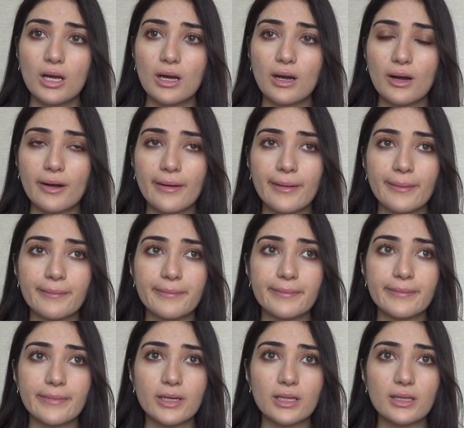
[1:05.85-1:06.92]

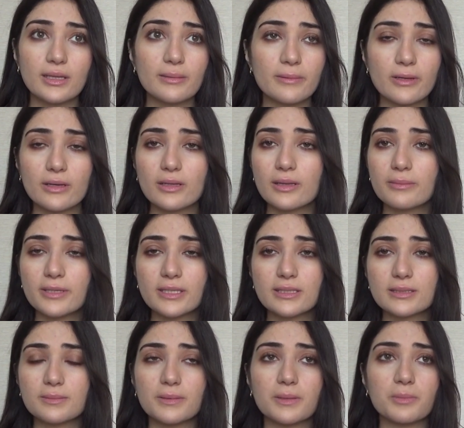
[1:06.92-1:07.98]

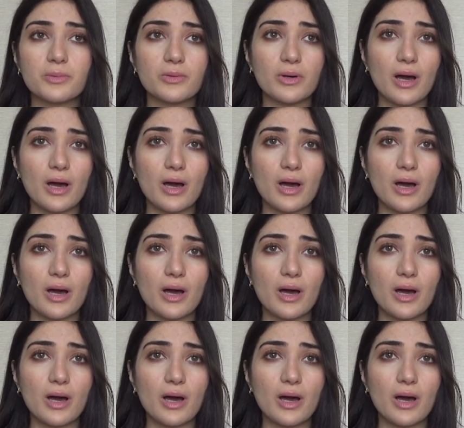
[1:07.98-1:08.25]
Lebanese people,